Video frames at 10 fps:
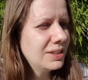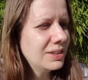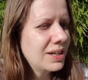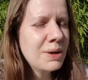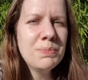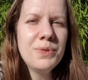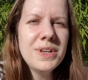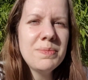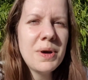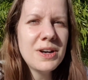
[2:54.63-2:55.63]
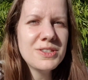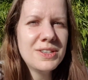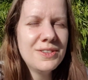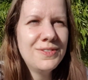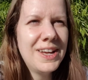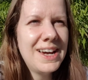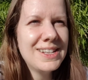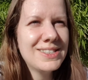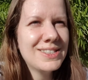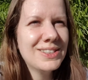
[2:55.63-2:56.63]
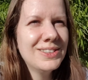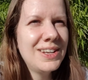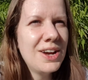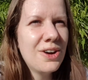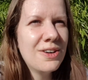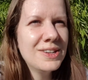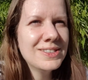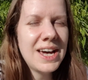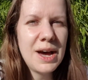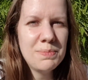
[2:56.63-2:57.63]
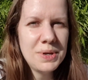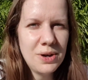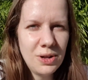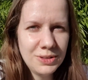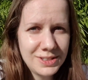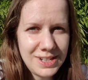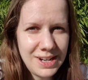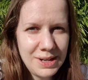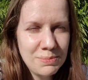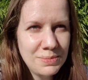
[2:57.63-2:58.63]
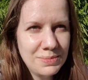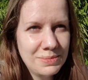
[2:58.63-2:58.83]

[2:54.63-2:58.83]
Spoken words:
I'm pretty positive that they aren't happy all the time.